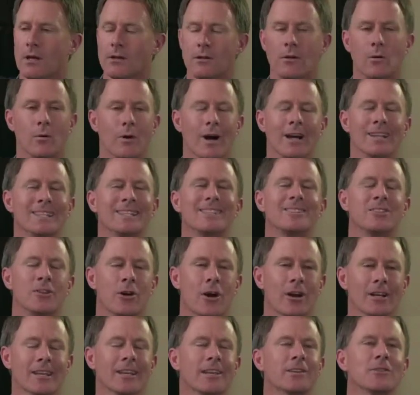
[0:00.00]
No, I did
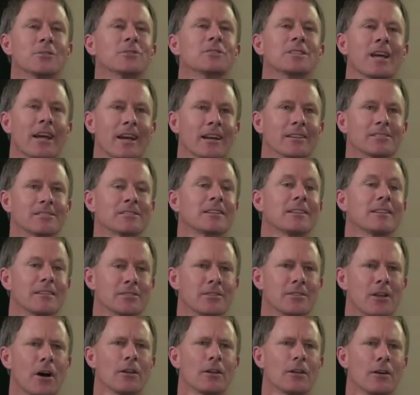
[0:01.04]
not get your text, and it's
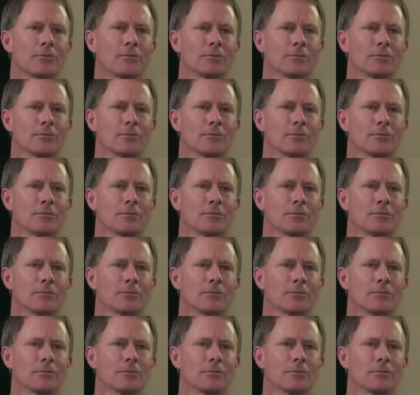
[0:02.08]
not all